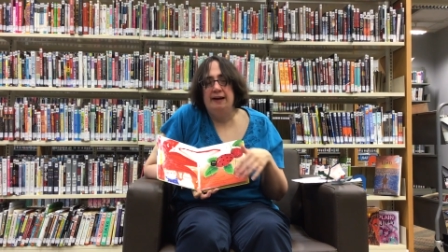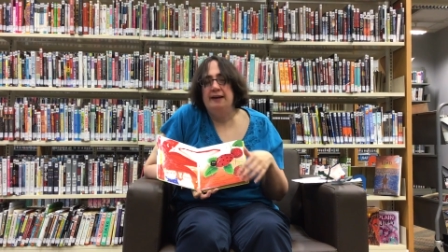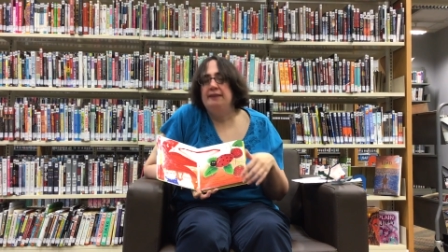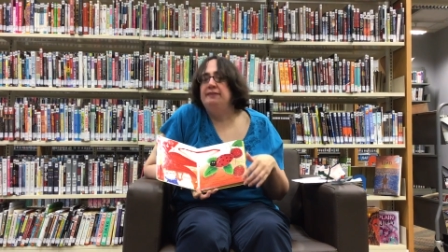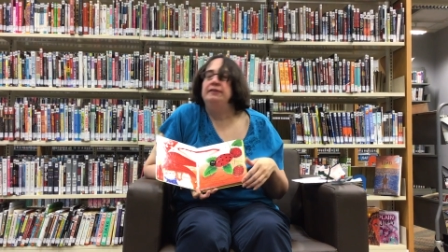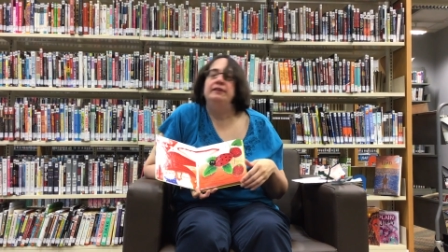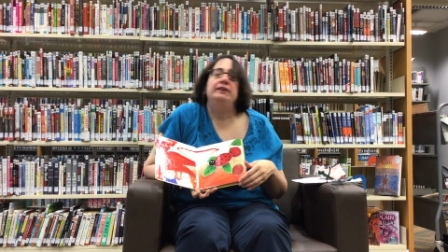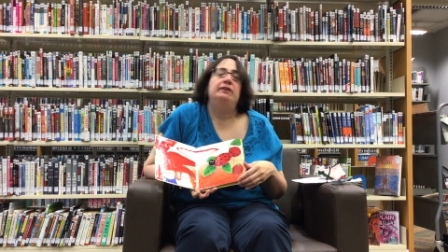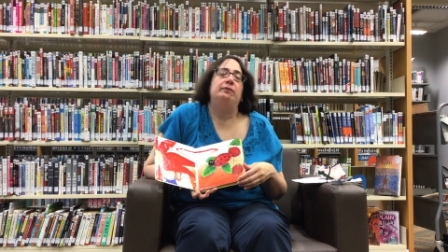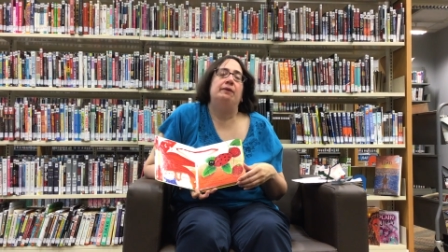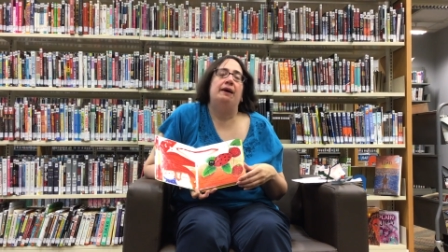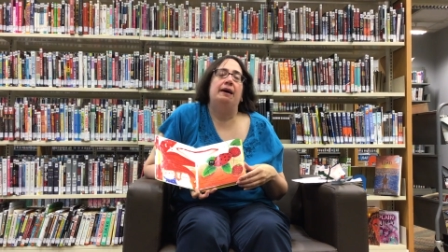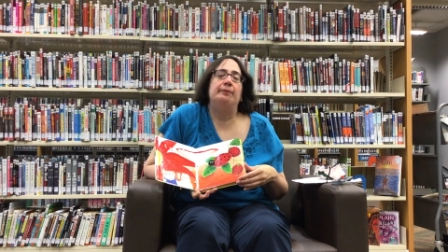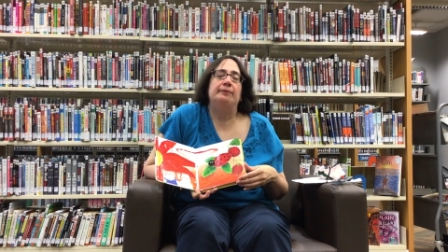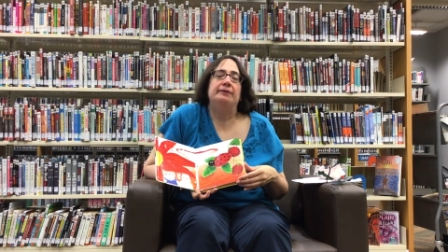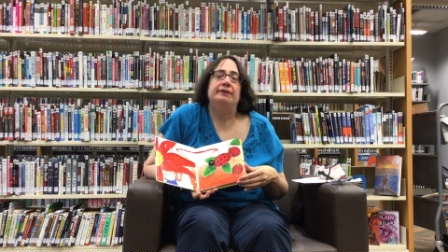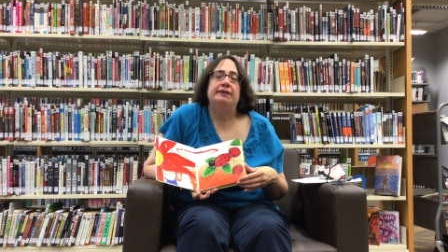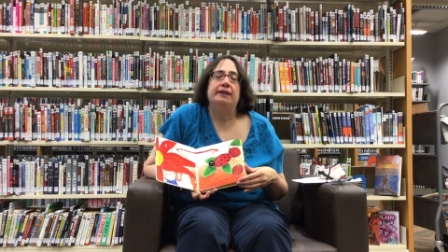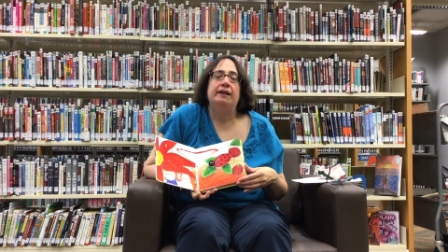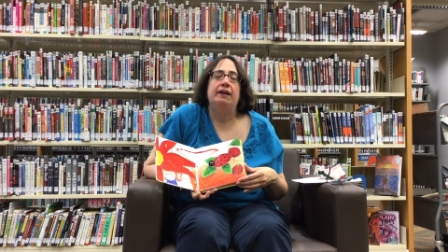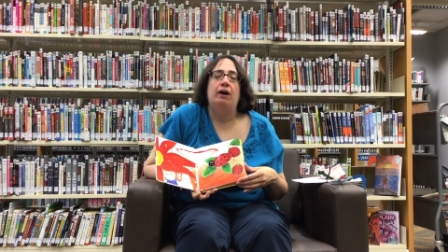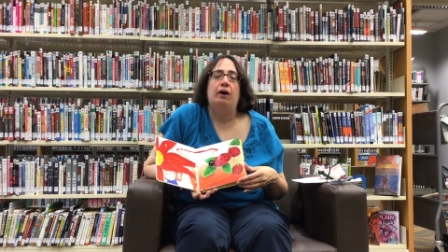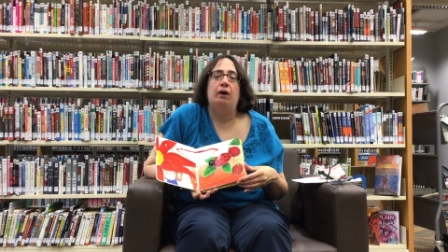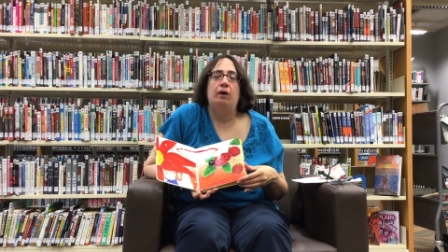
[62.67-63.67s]
And Little Rabbit
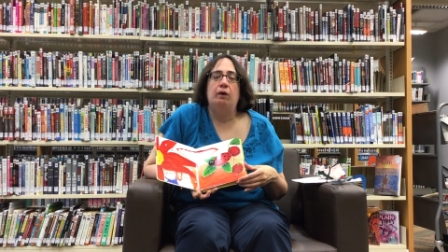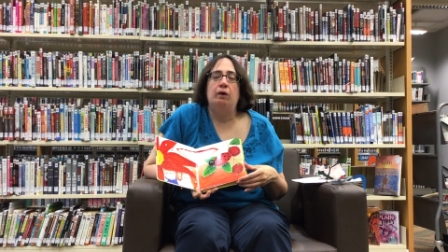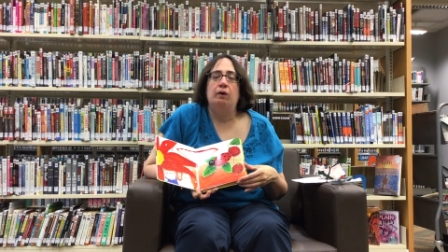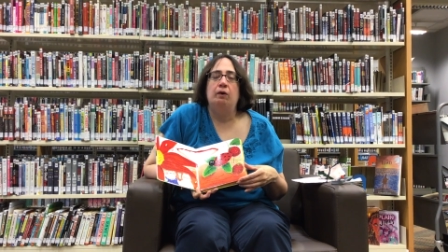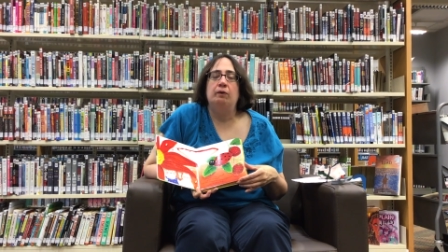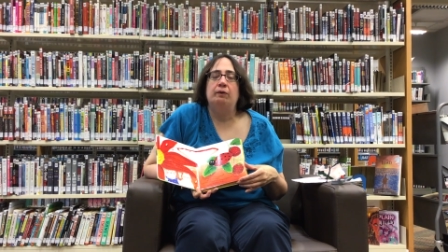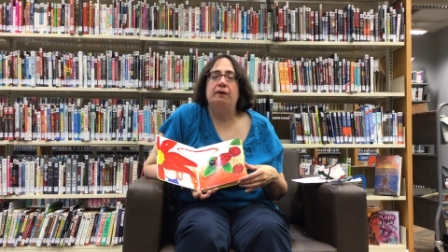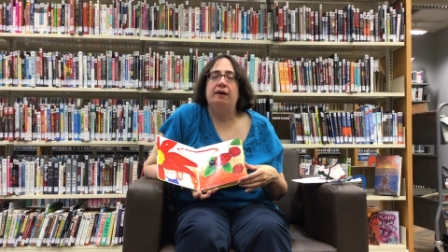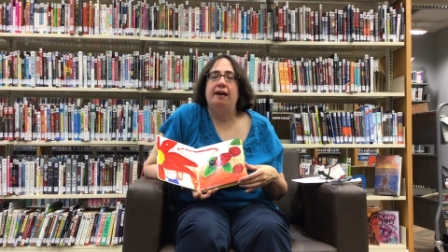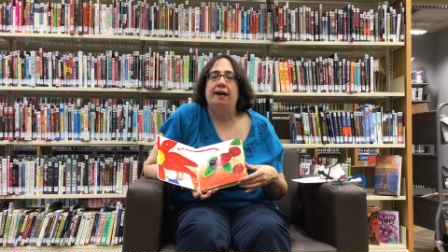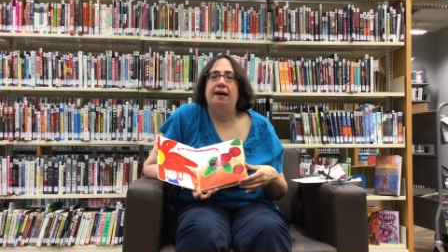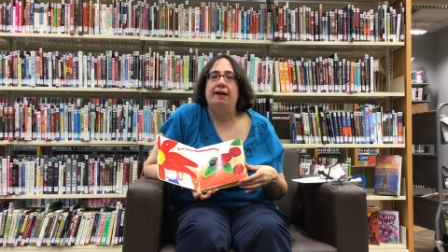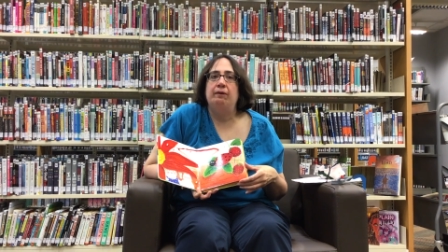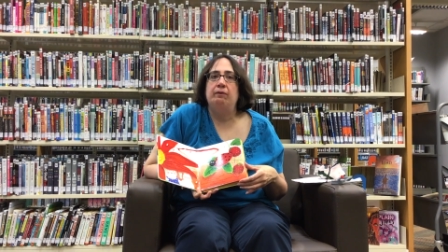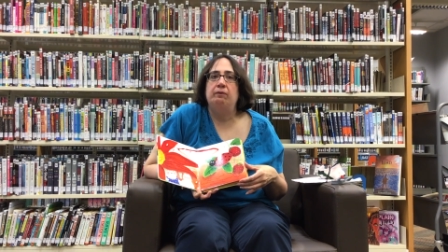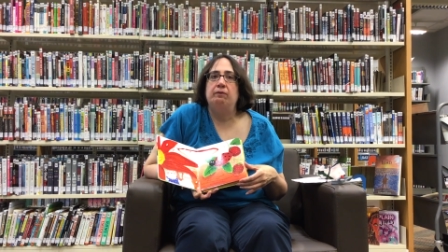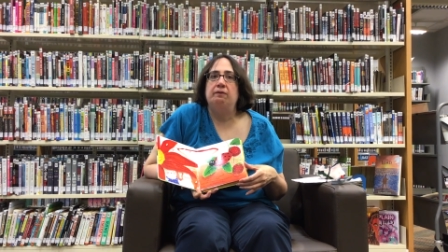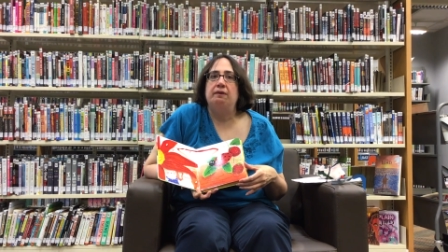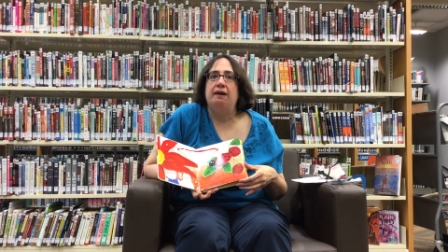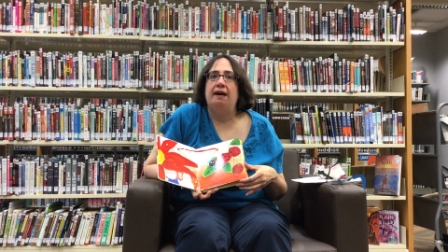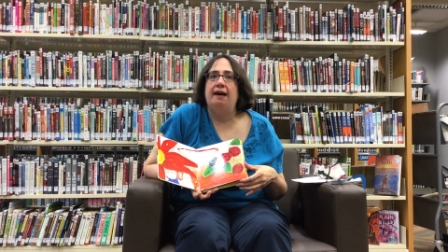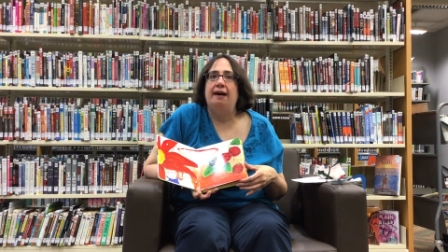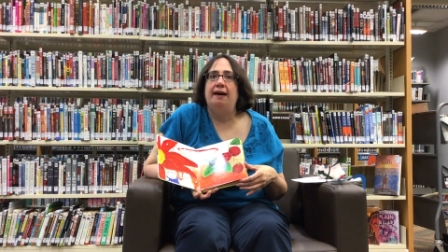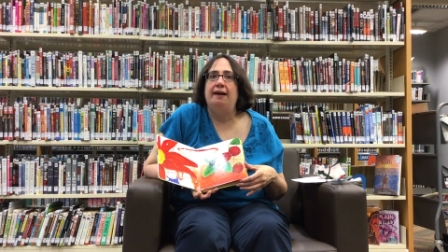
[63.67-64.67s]
said, "Okay,
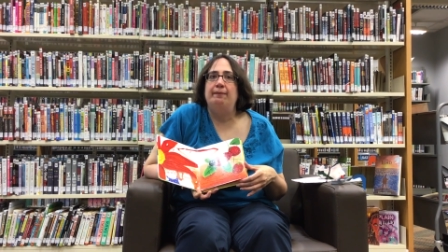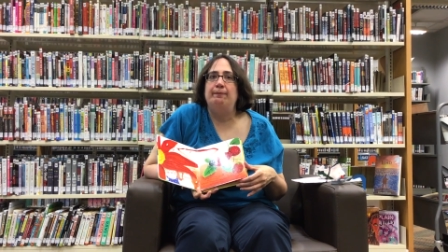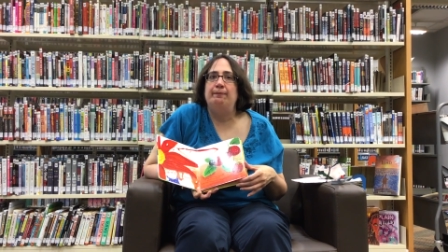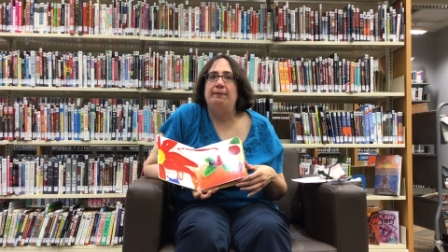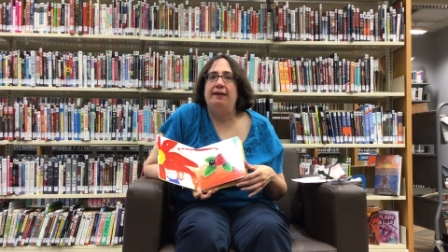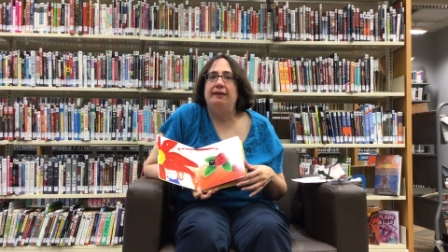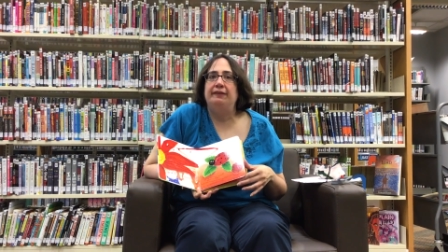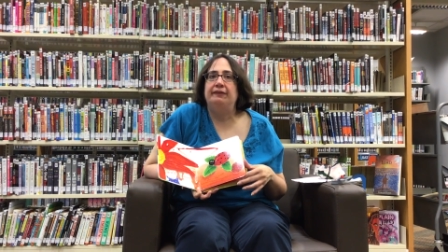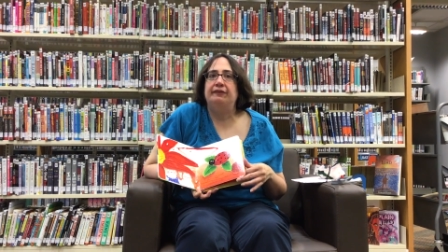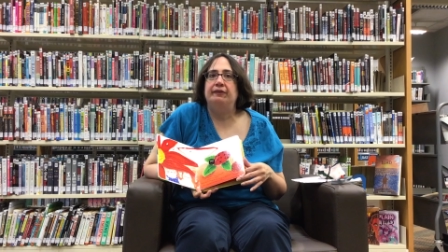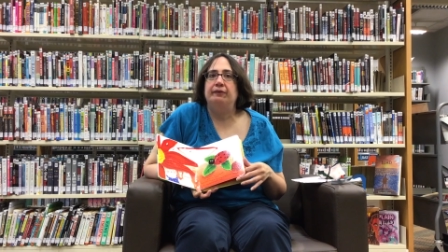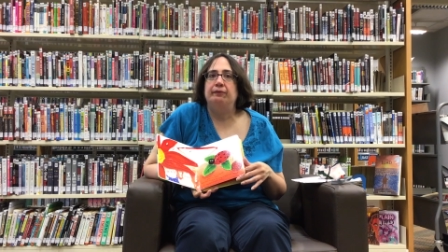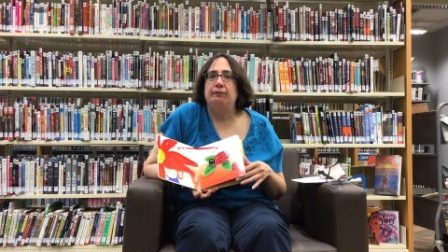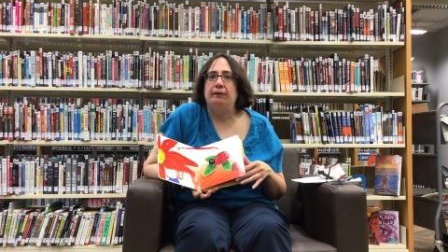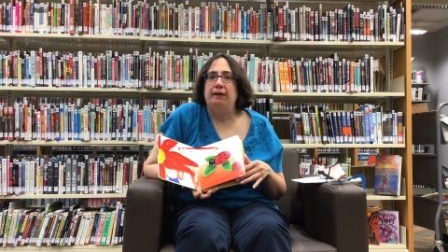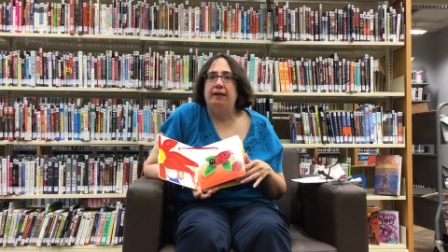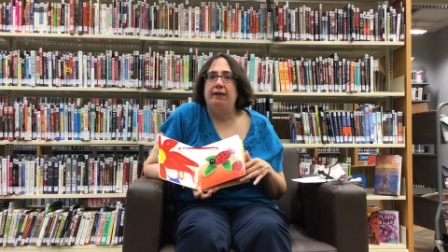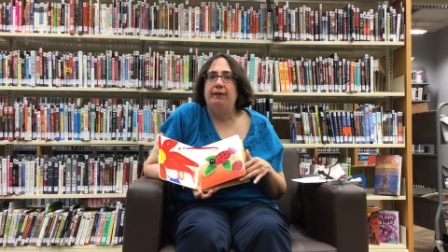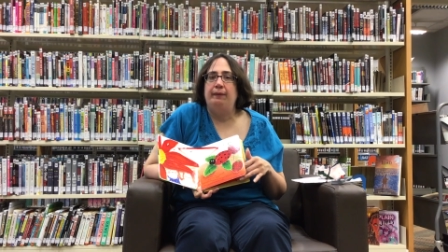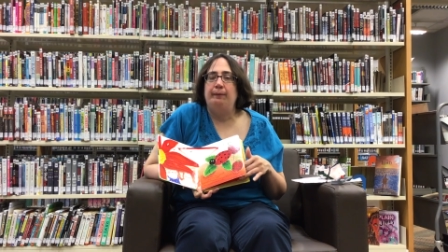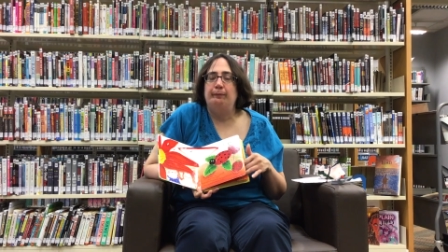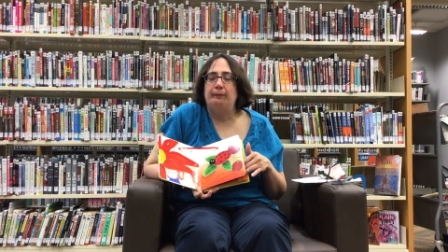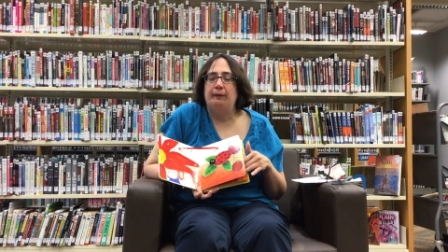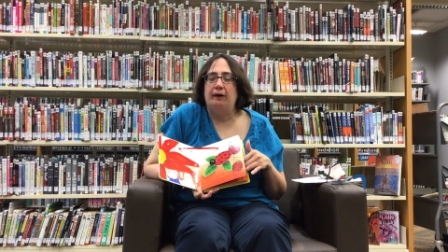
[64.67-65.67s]
red makes a
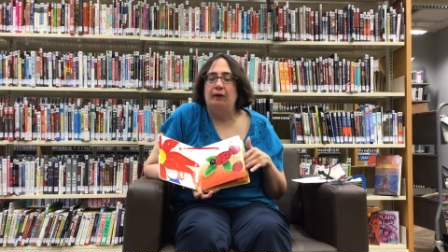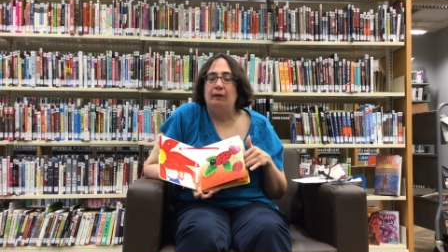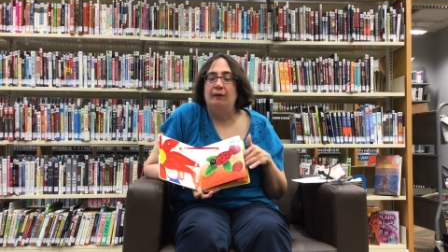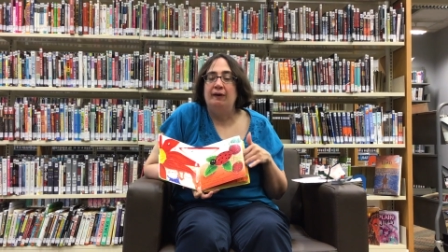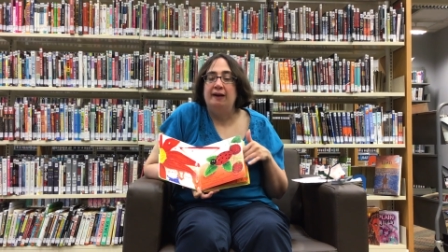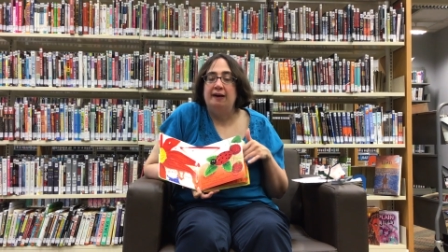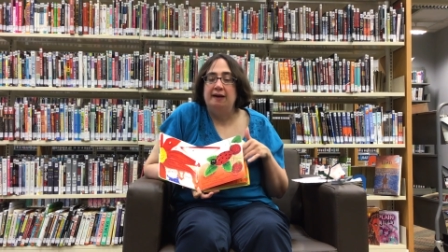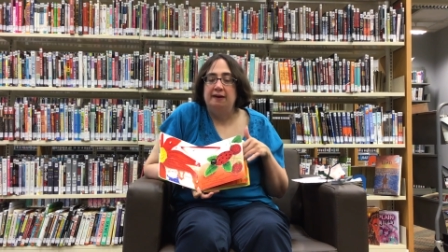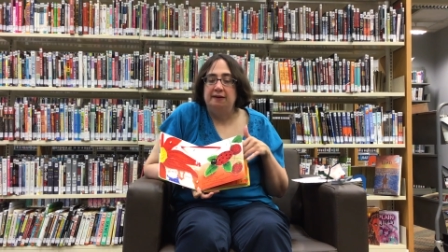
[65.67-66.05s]
rainbow.